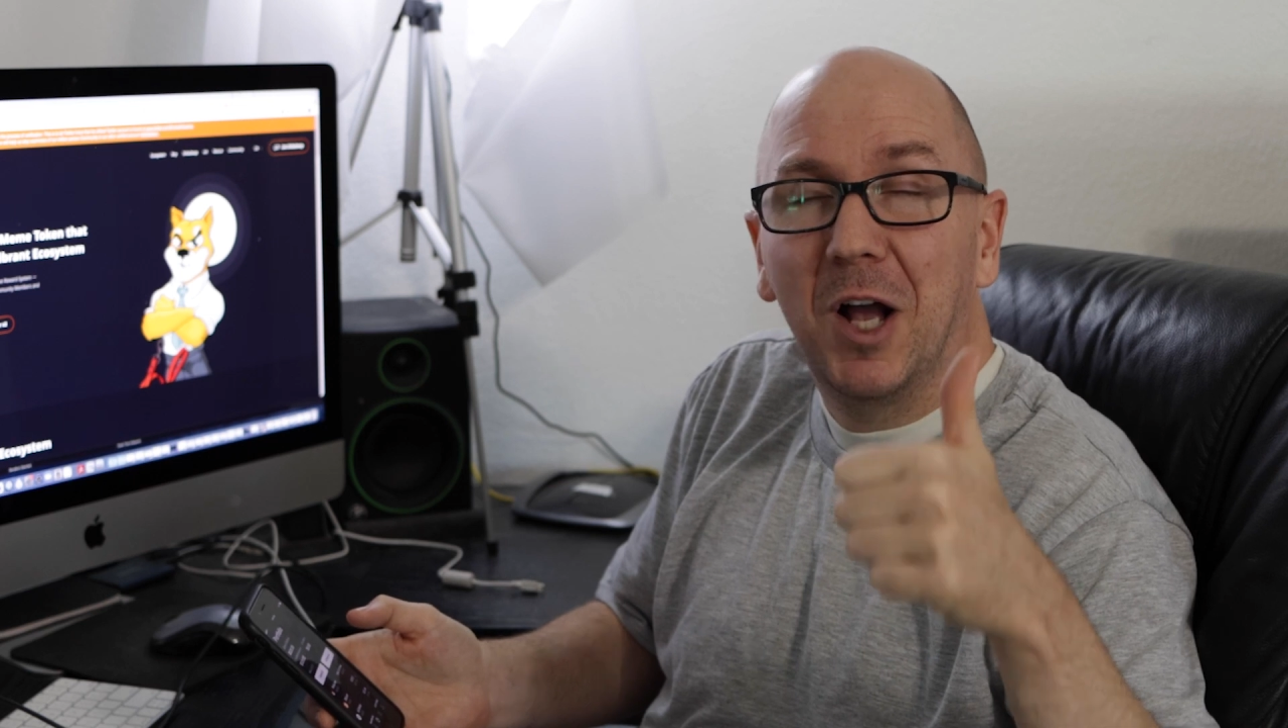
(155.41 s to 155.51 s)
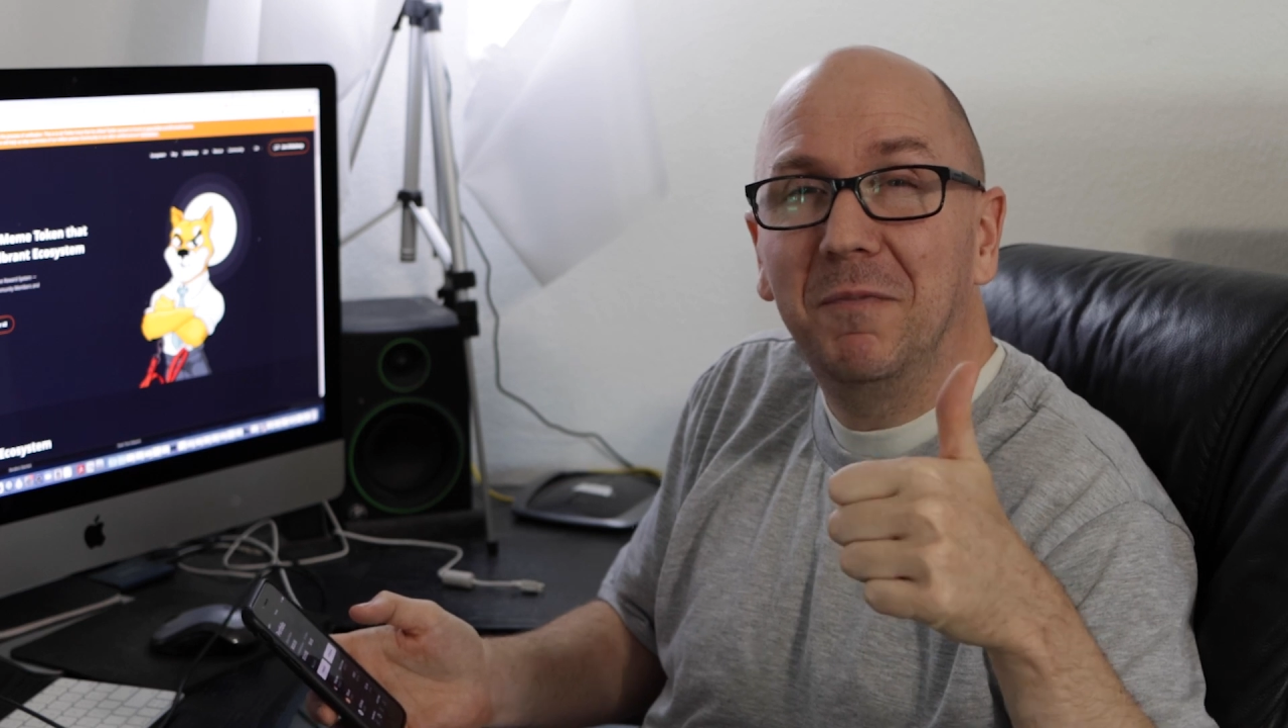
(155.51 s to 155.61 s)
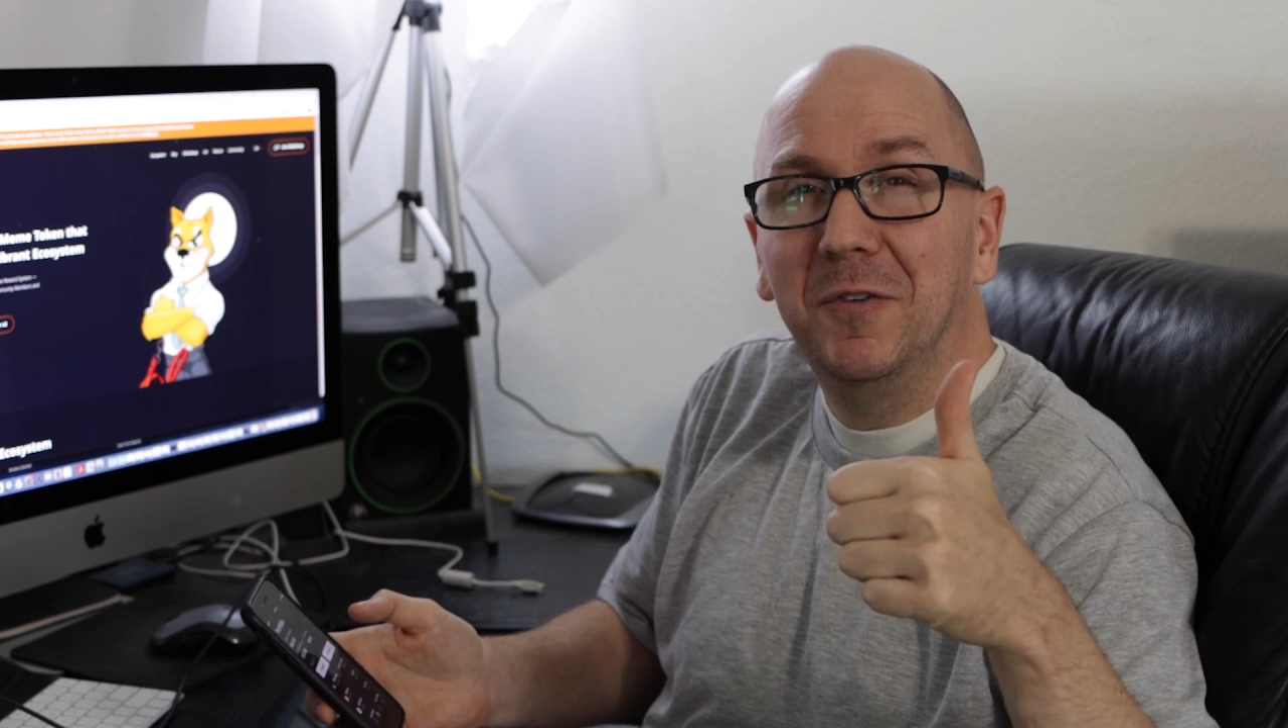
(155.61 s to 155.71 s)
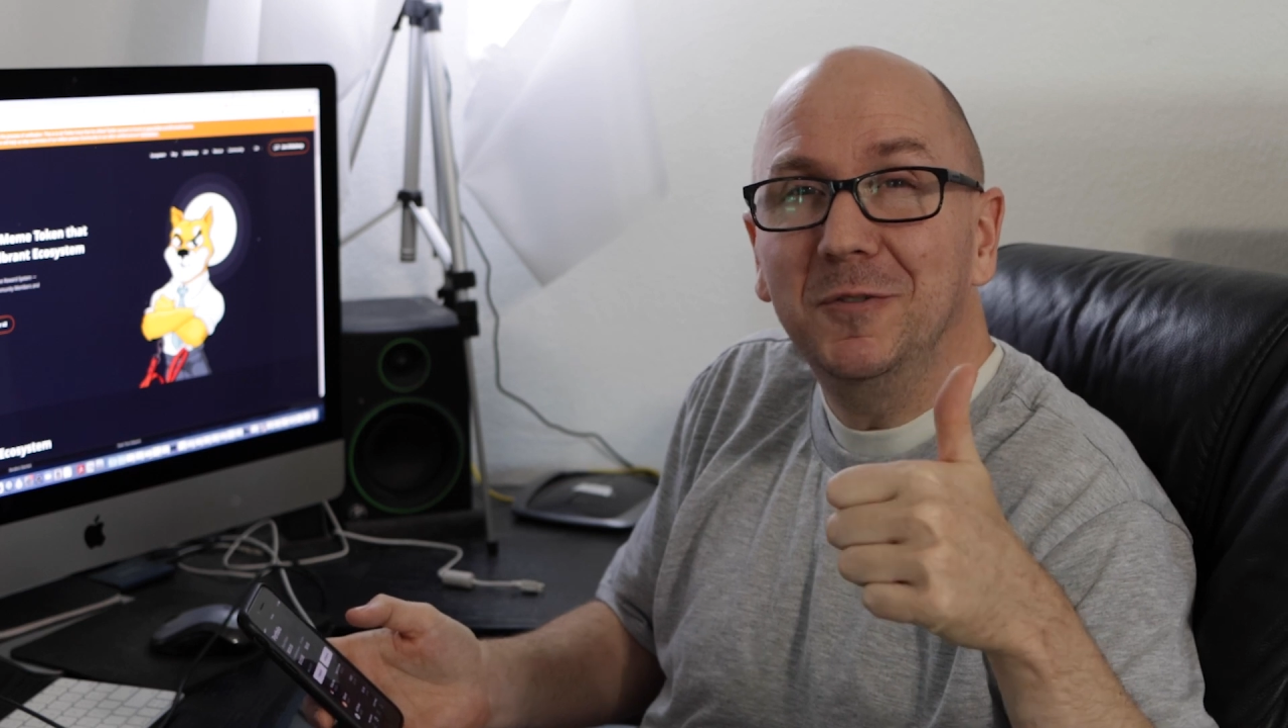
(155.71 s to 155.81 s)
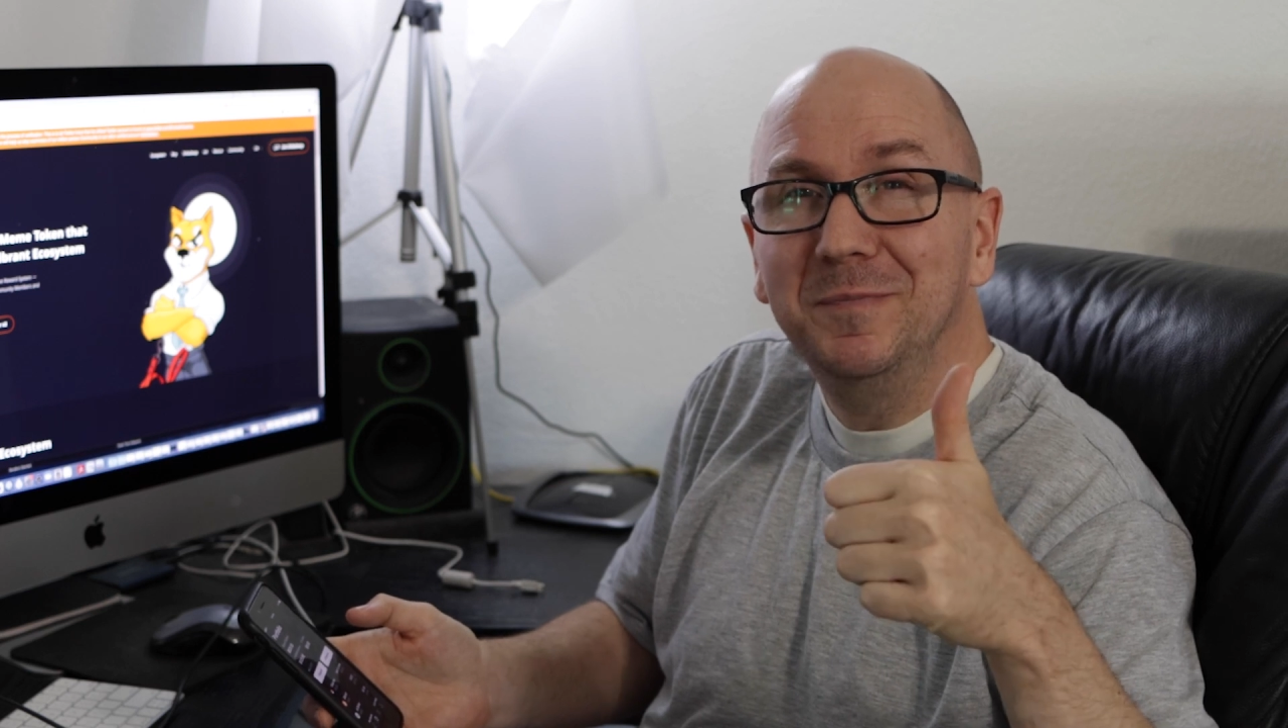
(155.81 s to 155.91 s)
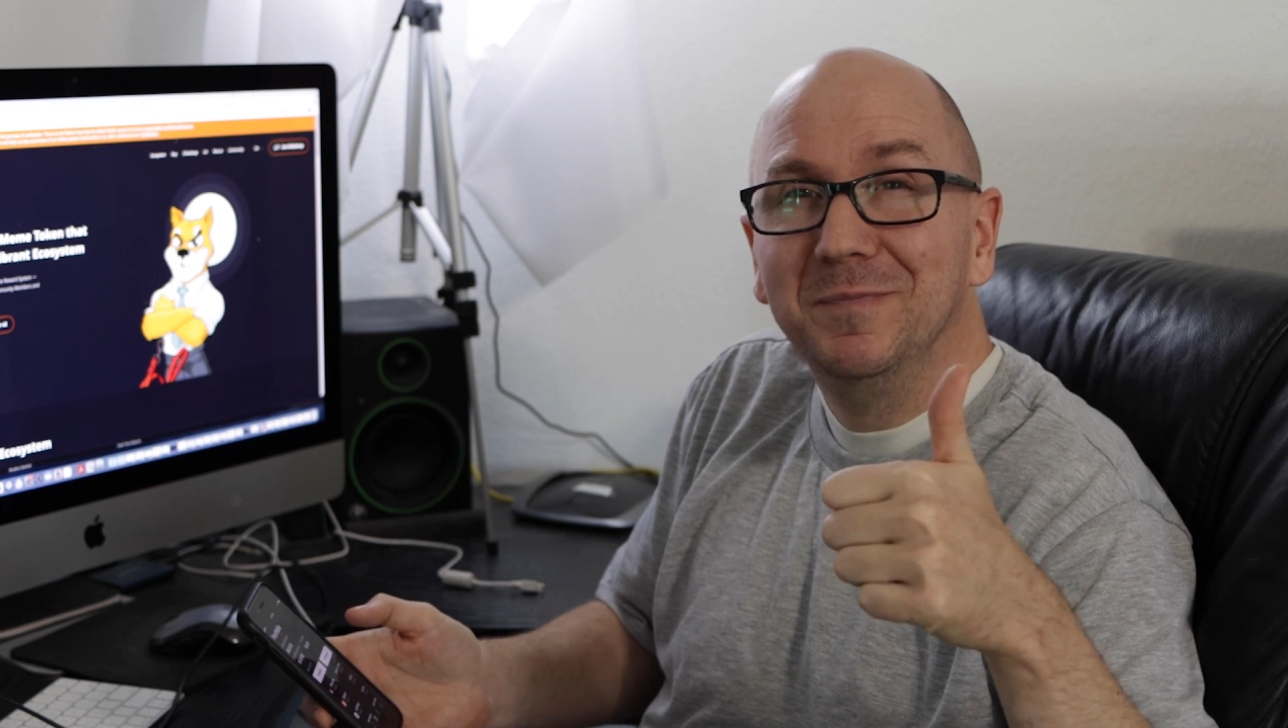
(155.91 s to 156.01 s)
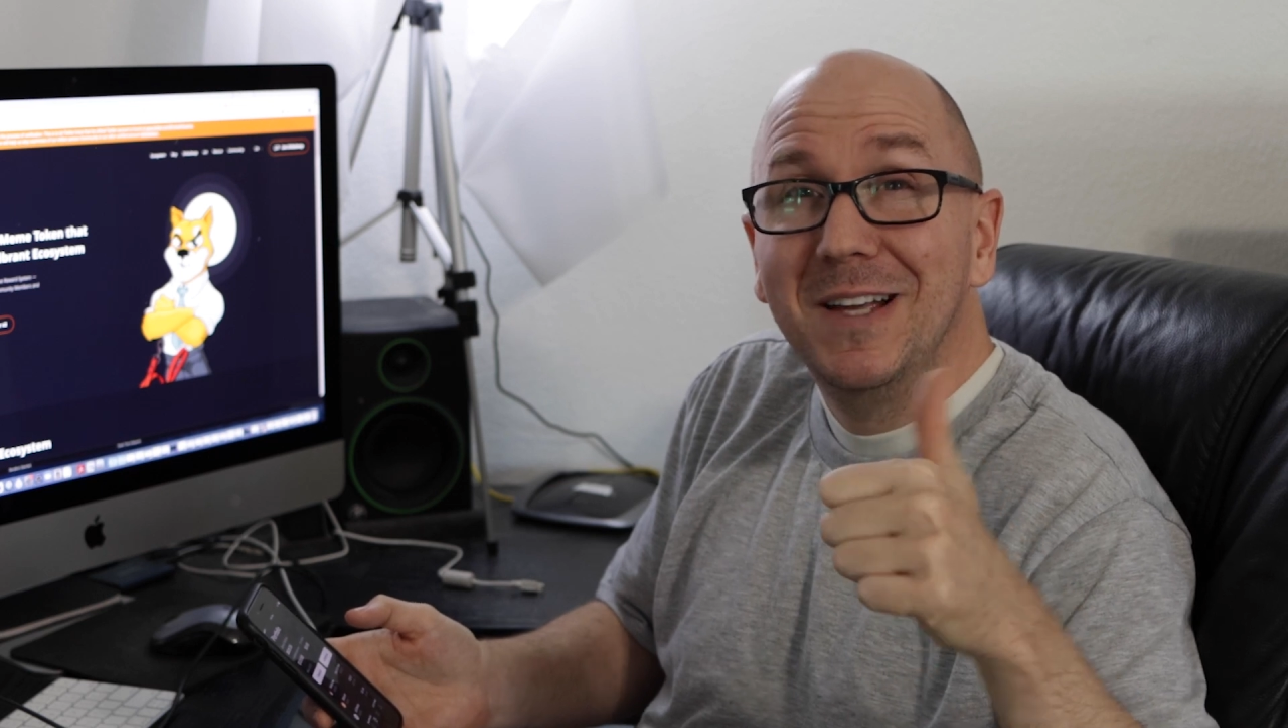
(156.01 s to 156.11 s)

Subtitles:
helpful.